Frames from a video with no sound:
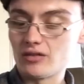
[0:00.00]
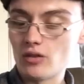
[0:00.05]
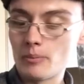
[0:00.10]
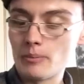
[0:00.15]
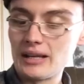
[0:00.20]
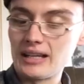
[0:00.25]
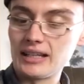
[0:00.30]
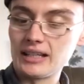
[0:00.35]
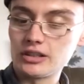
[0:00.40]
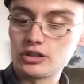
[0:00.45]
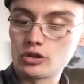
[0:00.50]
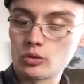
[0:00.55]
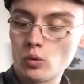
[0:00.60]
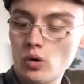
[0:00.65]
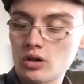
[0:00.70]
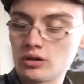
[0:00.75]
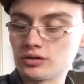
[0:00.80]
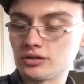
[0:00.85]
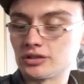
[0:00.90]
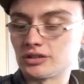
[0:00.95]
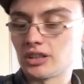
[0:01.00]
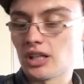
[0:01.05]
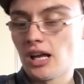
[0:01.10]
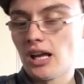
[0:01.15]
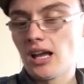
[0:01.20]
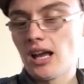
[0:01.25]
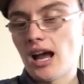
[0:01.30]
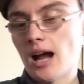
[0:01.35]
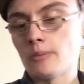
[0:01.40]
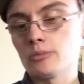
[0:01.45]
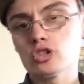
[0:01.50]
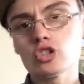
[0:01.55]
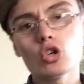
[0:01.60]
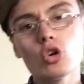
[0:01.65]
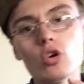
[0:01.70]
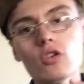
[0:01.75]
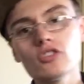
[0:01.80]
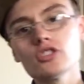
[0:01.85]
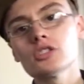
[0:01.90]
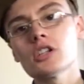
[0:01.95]
are the miniature ones. I'm
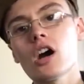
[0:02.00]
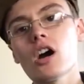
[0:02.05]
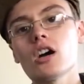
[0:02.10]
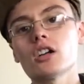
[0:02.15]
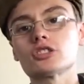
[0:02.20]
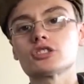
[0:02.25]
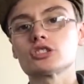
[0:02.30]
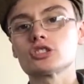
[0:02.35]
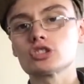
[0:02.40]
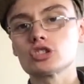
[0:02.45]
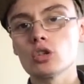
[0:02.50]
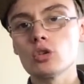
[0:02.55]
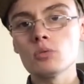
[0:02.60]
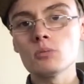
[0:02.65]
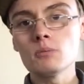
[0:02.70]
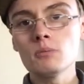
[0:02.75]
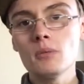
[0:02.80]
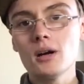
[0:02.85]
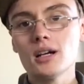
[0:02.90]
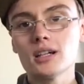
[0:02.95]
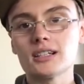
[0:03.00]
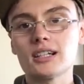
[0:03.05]
sure there are some